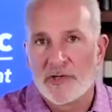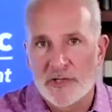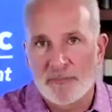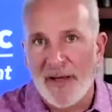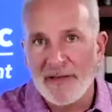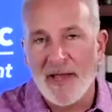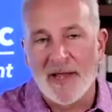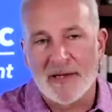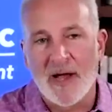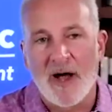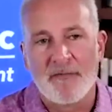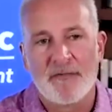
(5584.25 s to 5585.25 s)
despite
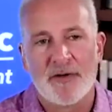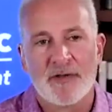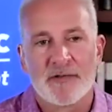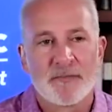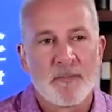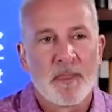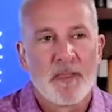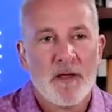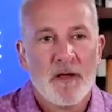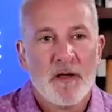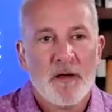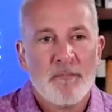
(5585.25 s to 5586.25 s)
that confidence.
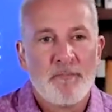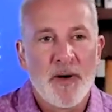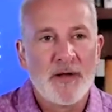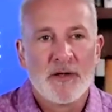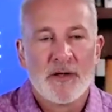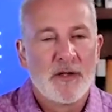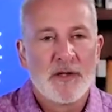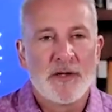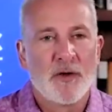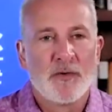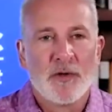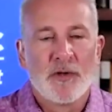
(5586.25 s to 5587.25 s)
But, you
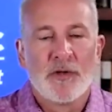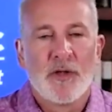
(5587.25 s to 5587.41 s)
know,